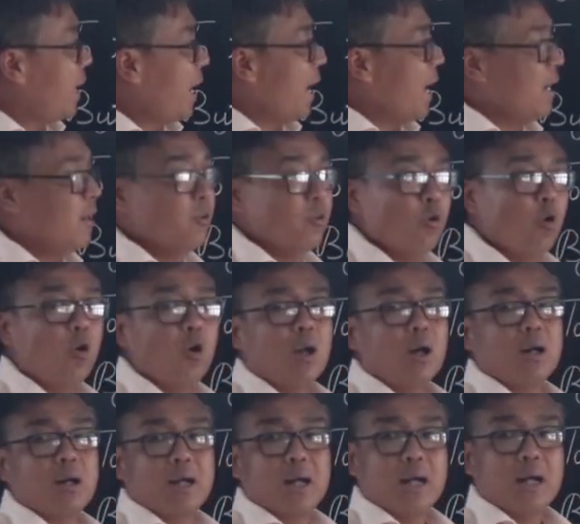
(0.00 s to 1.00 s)
can no
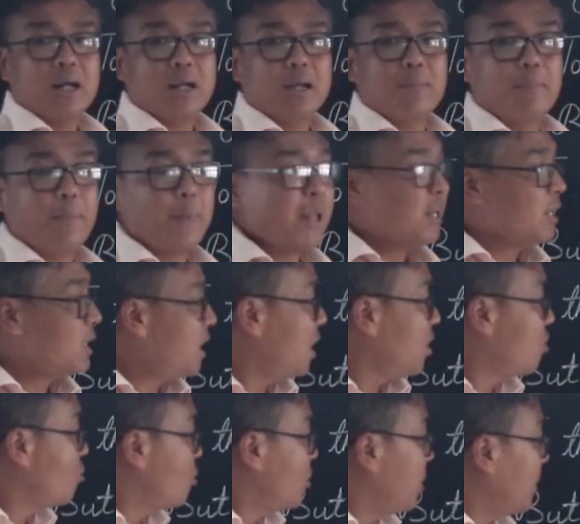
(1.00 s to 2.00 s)
longer
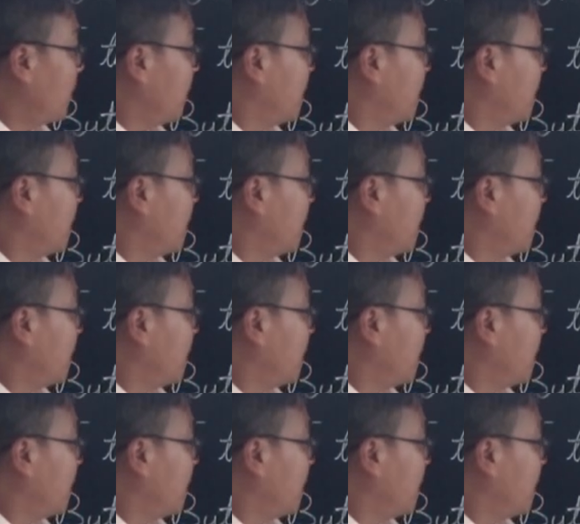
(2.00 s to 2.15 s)
touch